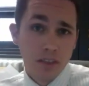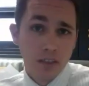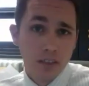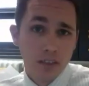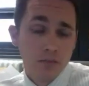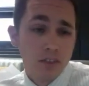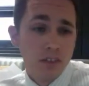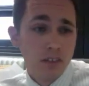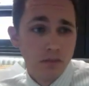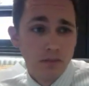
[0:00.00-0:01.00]
Um,
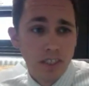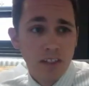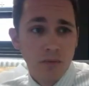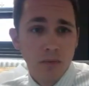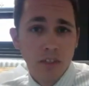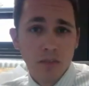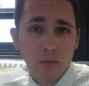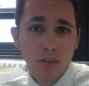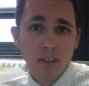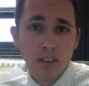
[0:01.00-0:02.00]
so that's really
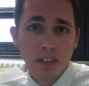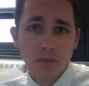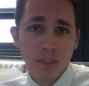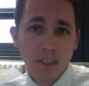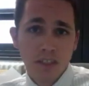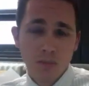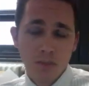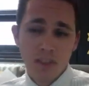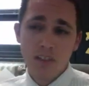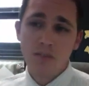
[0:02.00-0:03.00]
important to us, because
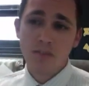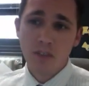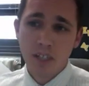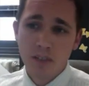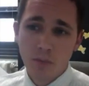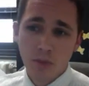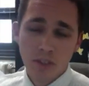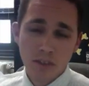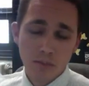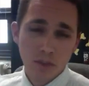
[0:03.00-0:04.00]
particularly for graduate
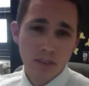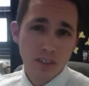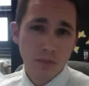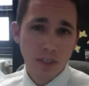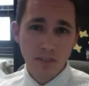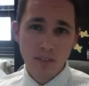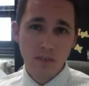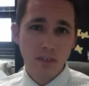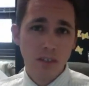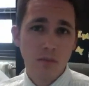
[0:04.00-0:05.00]
programs, most of them have a
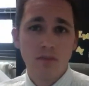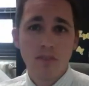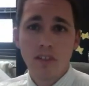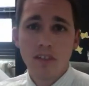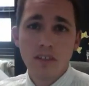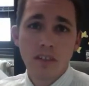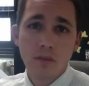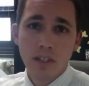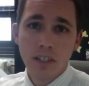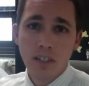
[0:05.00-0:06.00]
certain number of seats that
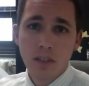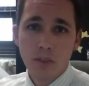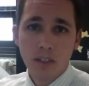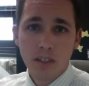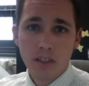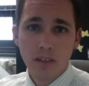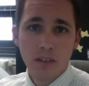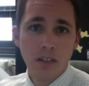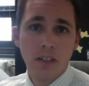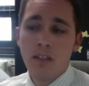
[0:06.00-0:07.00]
we can admit a year.
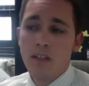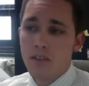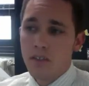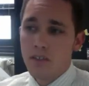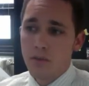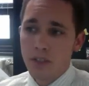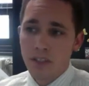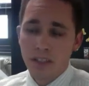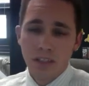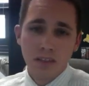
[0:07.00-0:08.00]
So we
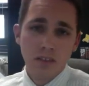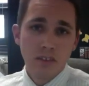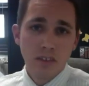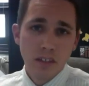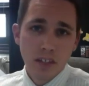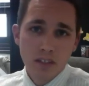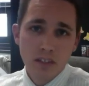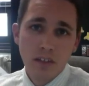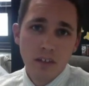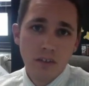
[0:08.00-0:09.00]
need students to let us
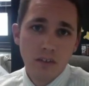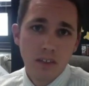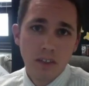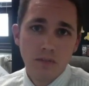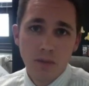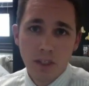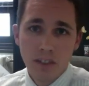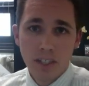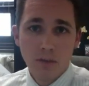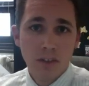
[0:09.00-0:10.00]
know if they want
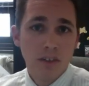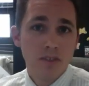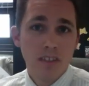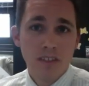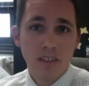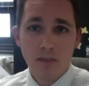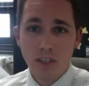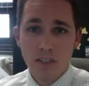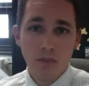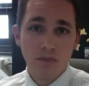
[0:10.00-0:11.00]
to take one of those seats.
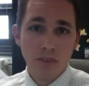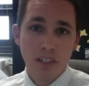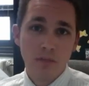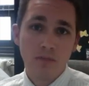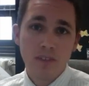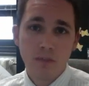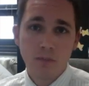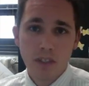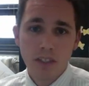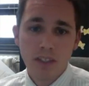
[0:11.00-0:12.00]
Otherwise, we'll free it up for
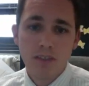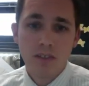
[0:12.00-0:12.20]
someone else.